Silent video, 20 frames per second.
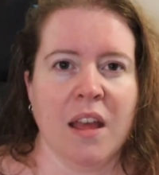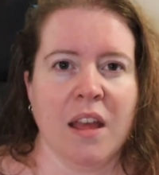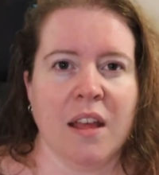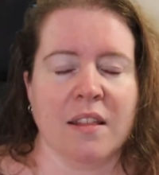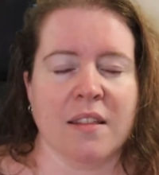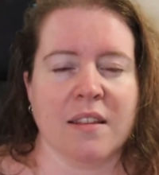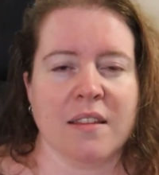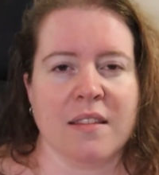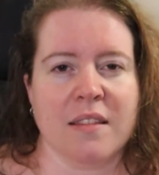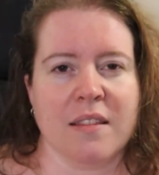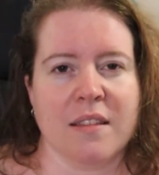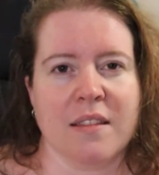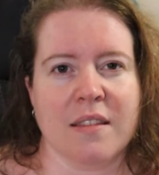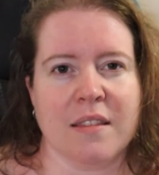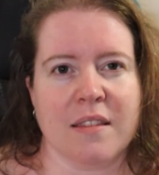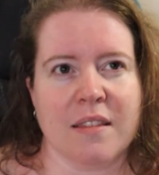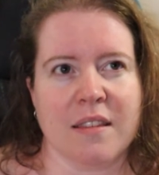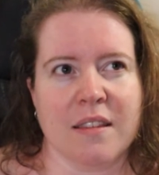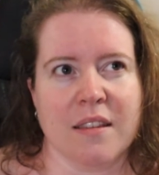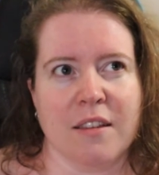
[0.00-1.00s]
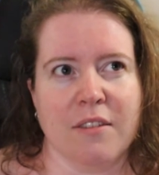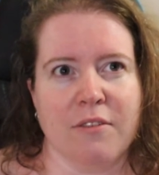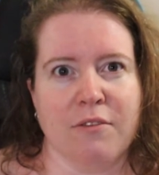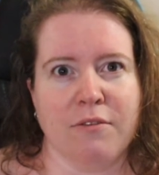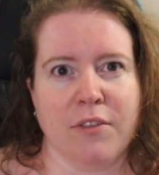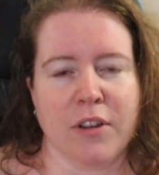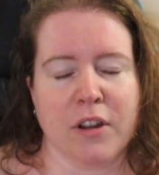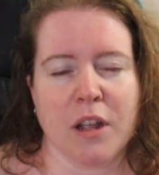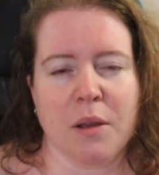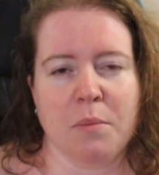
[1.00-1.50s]
This is
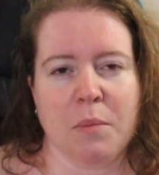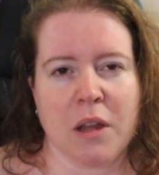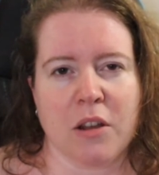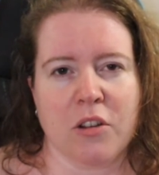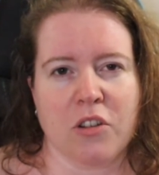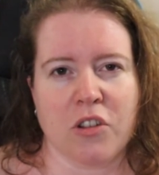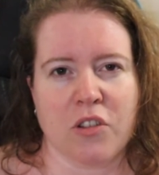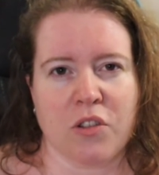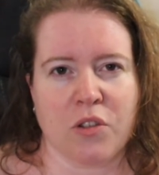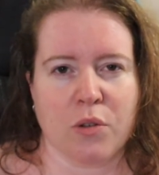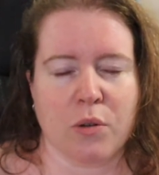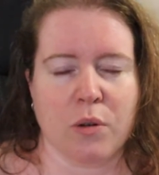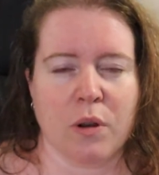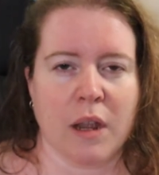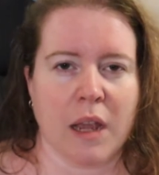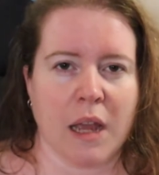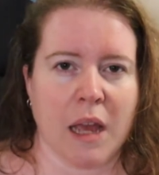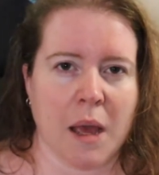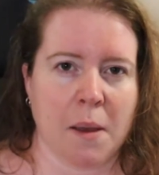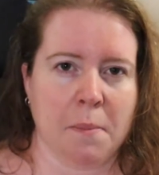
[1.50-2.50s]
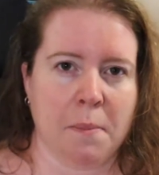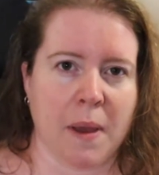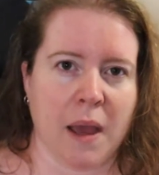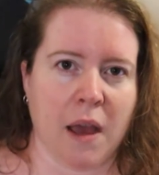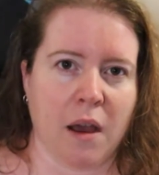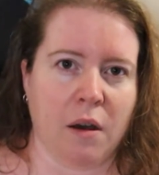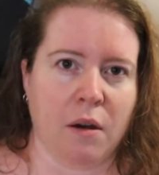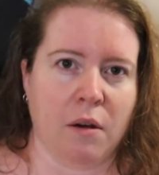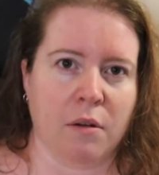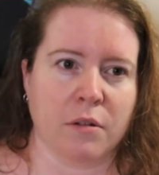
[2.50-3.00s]
very much a story
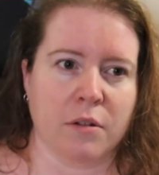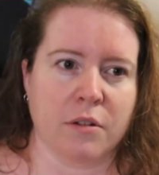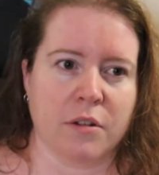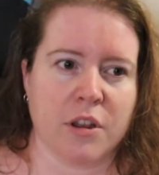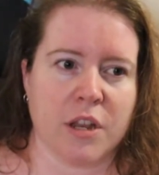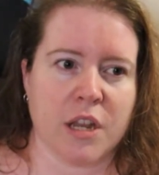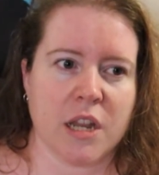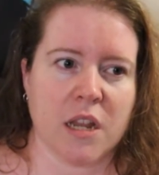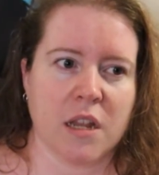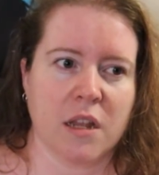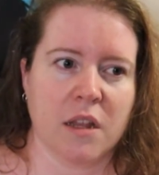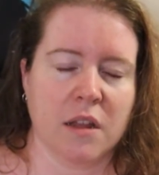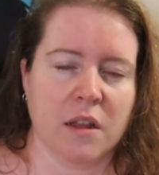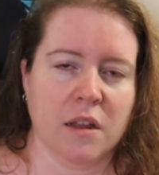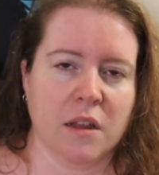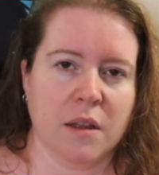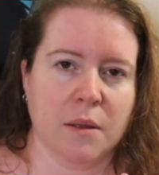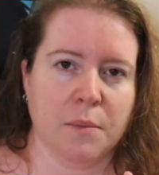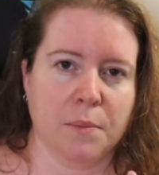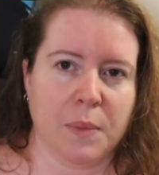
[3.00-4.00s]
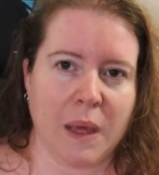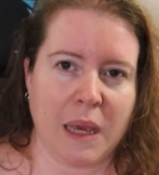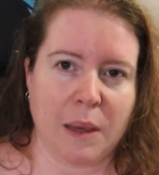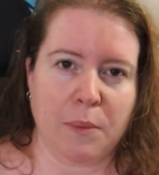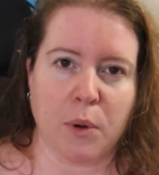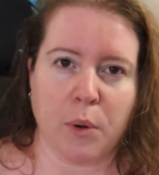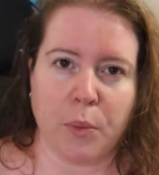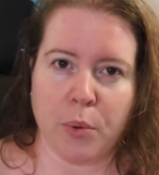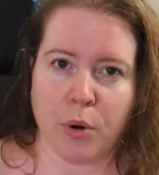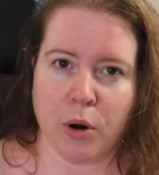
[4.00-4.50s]
about
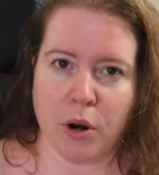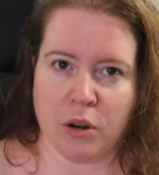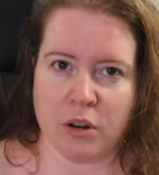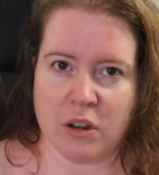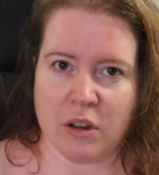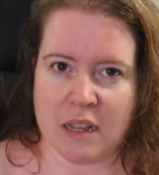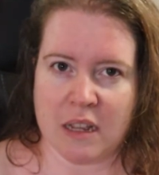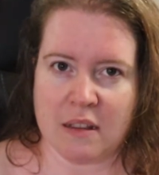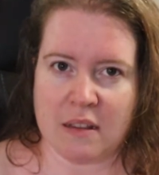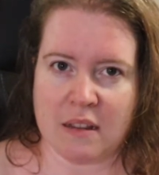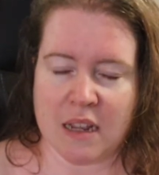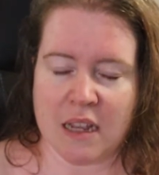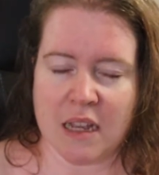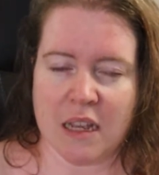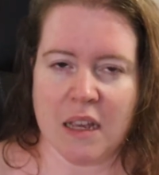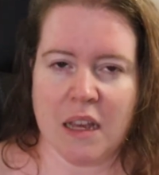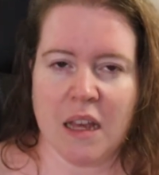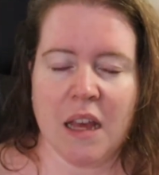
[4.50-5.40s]
people protesting.